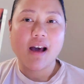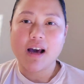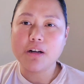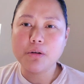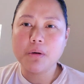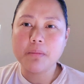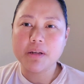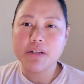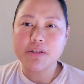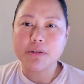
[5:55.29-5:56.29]
I don't know what I'm
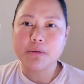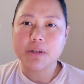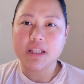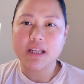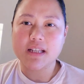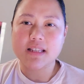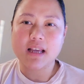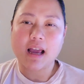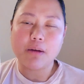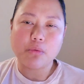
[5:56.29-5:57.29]
going to do with this.
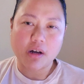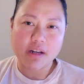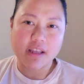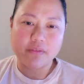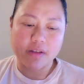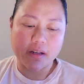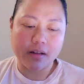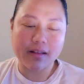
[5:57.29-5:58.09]
I want to give it,